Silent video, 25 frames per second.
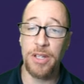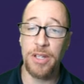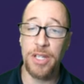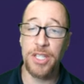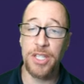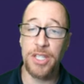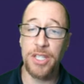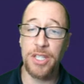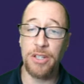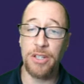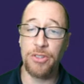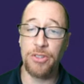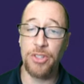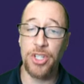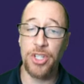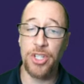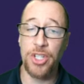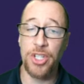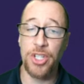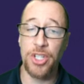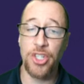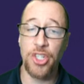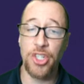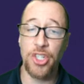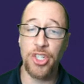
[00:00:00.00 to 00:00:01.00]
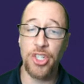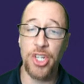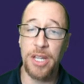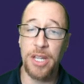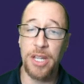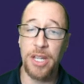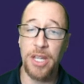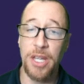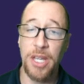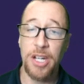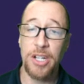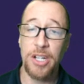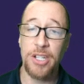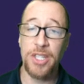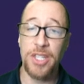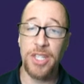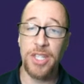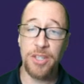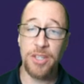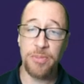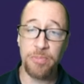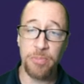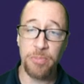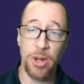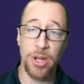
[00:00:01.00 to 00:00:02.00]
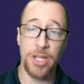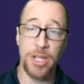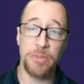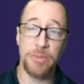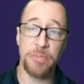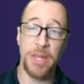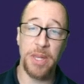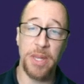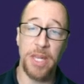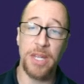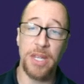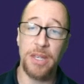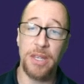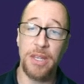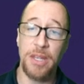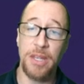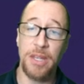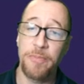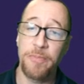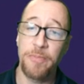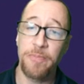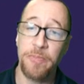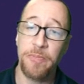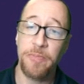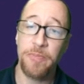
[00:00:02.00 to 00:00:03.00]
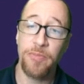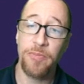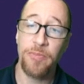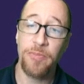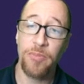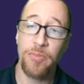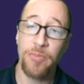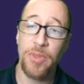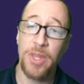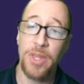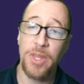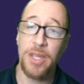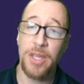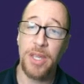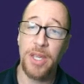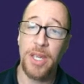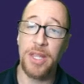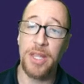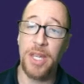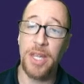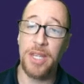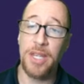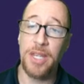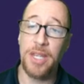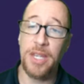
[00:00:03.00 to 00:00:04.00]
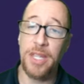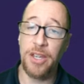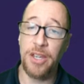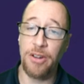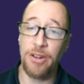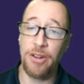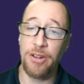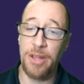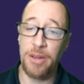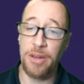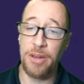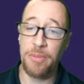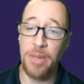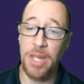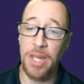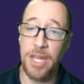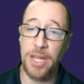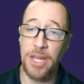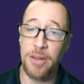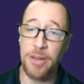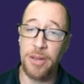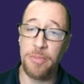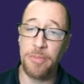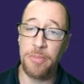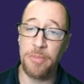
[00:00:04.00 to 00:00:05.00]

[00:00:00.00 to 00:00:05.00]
it's still just check because this pawn is pinned. And then here and mate.